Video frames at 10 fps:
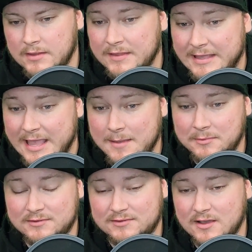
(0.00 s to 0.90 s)
The
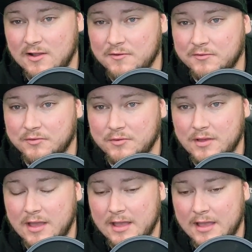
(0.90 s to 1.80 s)
game itself
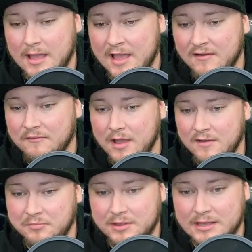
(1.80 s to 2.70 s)

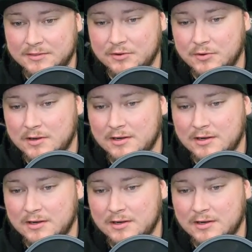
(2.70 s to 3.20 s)
I've played through,